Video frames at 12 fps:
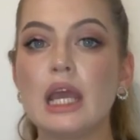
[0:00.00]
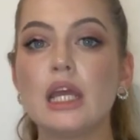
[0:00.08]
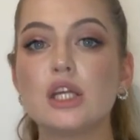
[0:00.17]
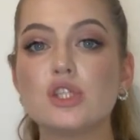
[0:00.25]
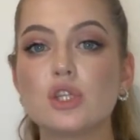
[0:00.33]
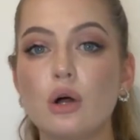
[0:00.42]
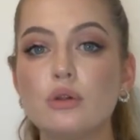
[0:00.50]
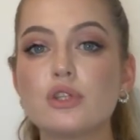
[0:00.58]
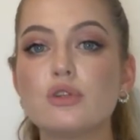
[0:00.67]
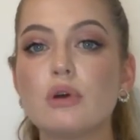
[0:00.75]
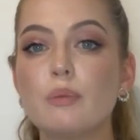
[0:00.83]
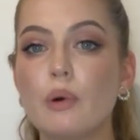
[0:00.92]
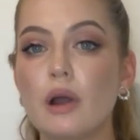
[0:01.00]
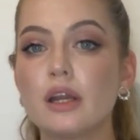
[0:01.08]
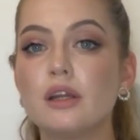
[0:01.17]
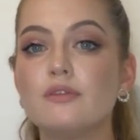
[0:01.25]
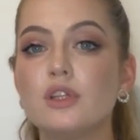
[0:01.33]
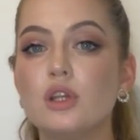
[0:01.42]
It is also a
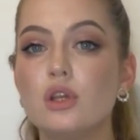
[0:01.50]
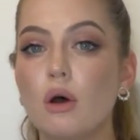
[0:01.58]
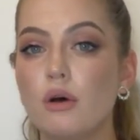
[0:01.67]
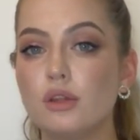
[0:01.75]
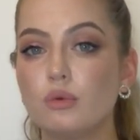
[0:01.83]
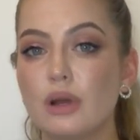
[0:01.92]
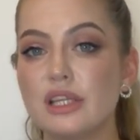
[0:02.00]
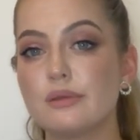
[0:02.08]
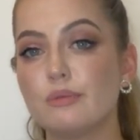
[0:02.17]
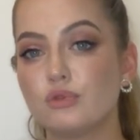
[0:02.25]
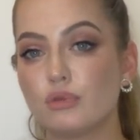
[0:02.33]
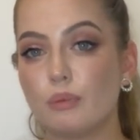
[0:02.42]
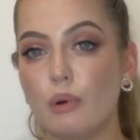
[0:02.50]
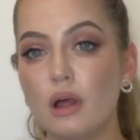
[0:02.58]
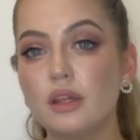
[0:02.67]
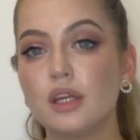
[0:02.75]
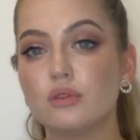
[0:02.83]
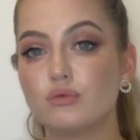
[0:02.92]
part of the Northwest
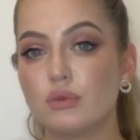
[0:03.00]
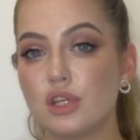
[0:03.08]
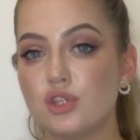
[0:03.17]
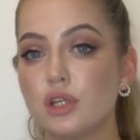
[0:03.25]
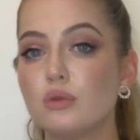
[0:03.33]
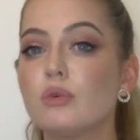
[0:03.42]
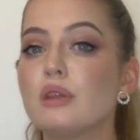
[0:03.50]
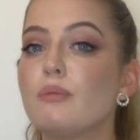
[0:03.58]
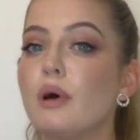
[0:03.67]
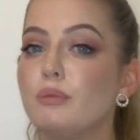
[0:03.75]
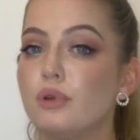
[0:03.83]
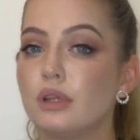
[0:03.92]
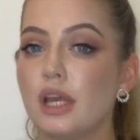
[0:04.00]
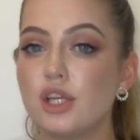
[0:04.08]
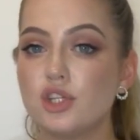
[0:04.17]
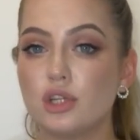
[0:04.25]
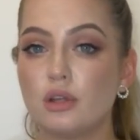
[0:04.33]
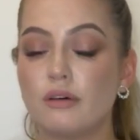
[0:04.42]
Metropolitan Region with
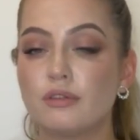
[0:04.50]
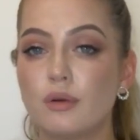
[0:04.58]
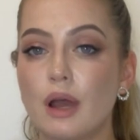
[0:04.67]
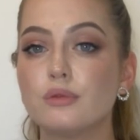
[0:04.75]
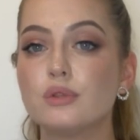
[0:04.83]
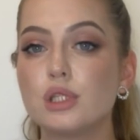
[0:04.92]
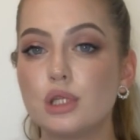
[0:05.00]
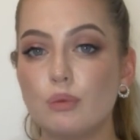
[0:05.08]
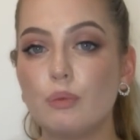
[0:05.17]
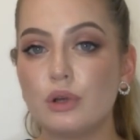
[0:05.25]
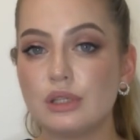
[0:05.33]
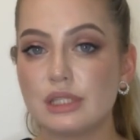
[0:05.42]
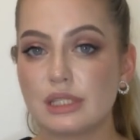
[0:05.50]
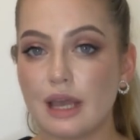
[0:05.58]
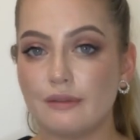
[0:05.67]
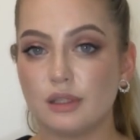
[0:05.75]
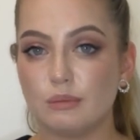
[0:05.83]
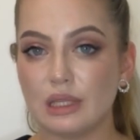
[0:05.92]
population of around
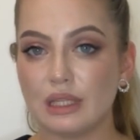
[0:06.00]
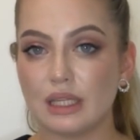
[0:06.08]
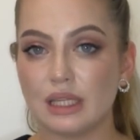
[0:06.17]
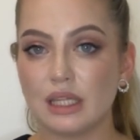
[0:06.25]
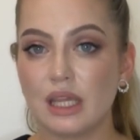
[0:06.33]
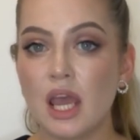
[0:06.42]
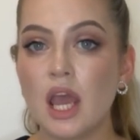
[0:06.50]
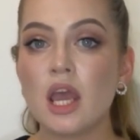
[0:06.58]
2.7 million.